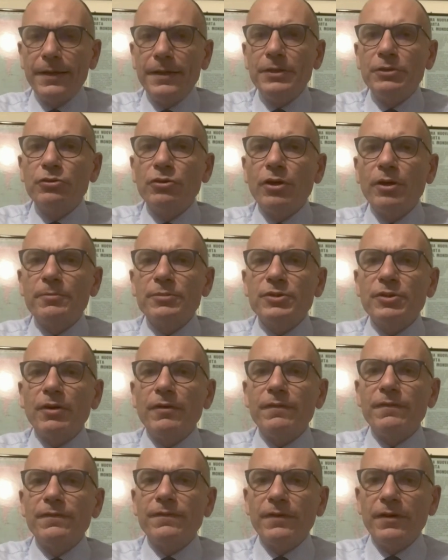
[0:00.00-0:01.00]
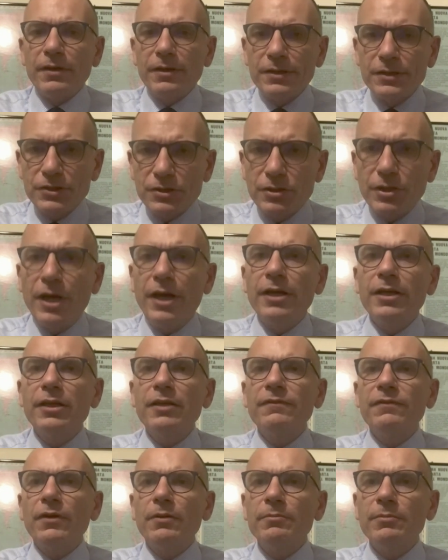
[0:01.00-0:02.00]
in terms of
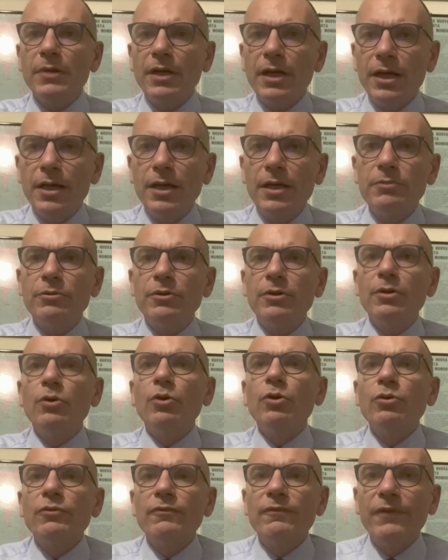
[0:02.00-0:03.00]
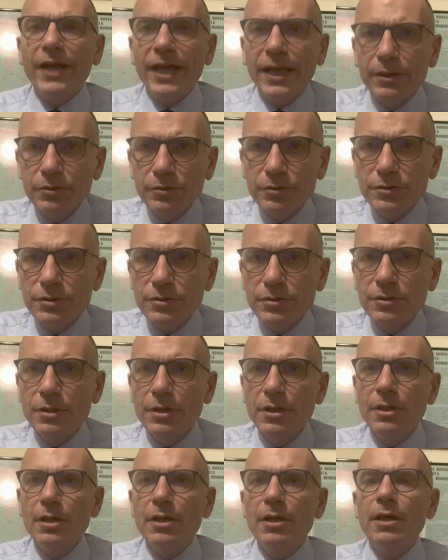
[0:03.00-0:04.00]
starting from our own values,
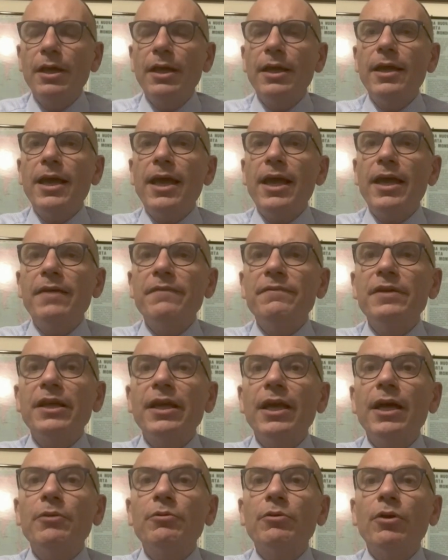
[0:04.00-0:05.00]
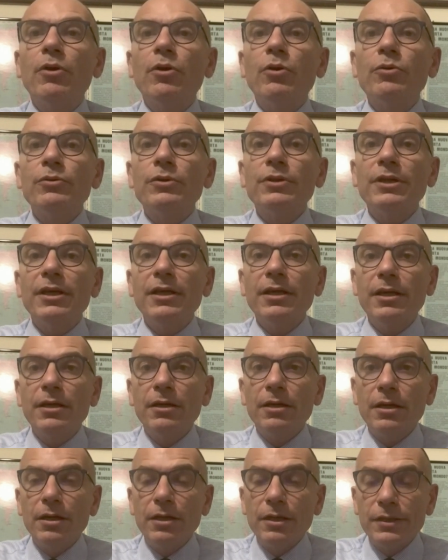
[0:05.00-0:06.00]
having our own
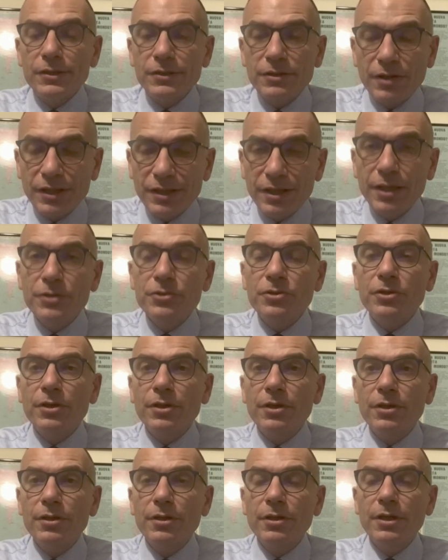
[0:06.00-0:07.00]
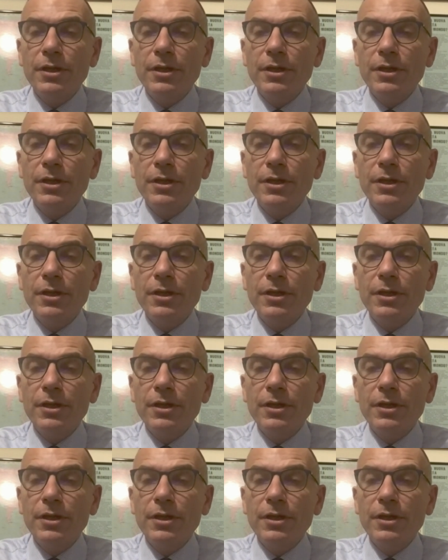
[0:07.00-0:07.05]
strategic